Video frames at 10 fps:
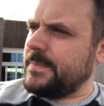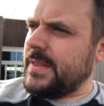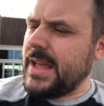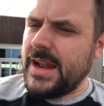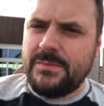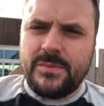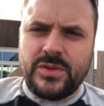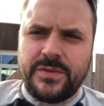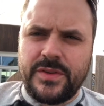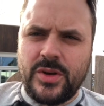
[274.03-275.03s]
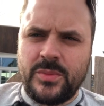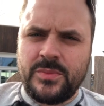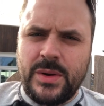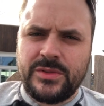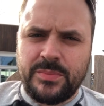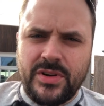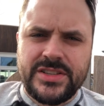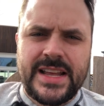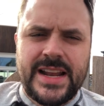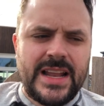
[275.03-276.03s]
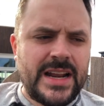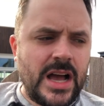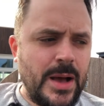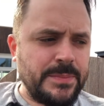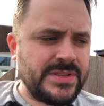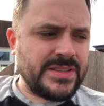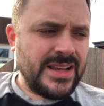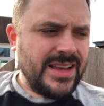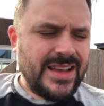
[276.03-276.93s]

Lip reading: that was a project that had a lot of ups.